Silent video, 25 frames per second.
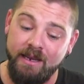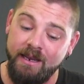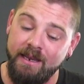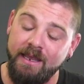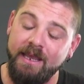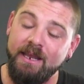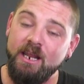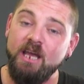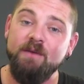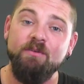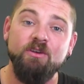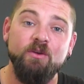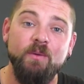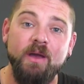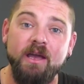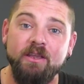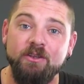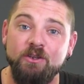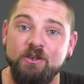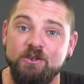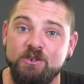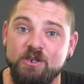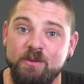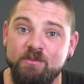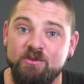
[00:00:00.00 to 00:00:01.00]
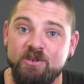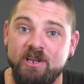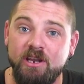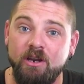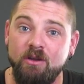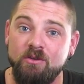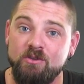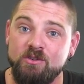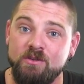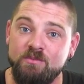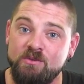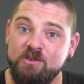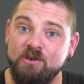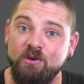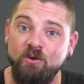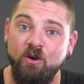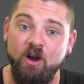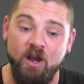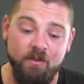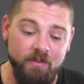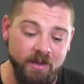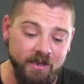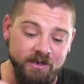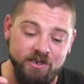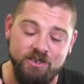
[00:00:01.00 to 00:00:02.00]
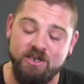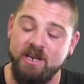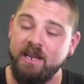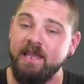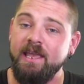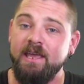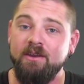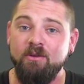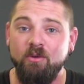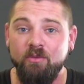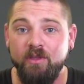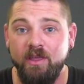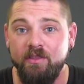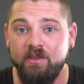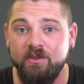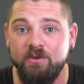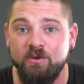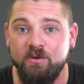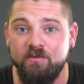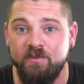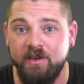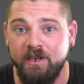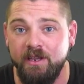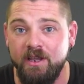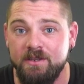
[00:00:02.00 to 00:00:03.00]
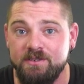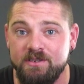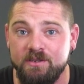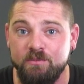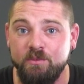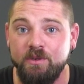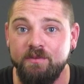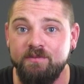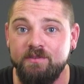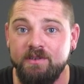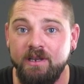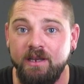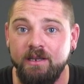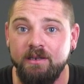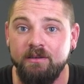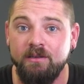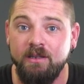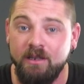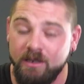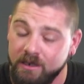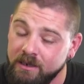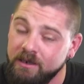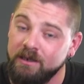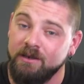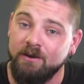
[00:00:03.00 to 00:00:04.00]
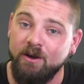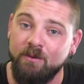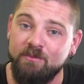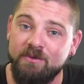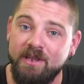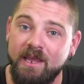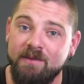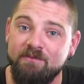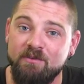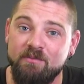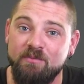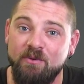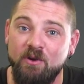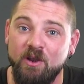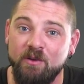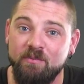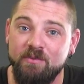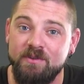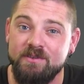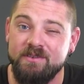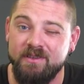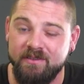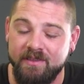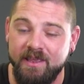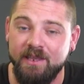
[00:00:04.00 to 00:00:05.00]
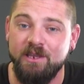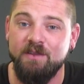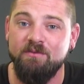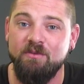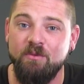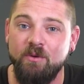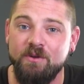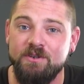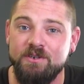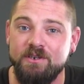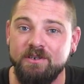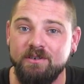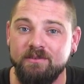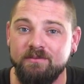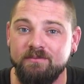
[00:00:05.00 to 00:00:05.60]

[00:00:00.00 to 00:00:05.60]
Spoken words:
Head over to our YouTube channel, subscribe, and check out all the other cool videos that we've done. I'm Dan from Bikebiz, and thank you for watching.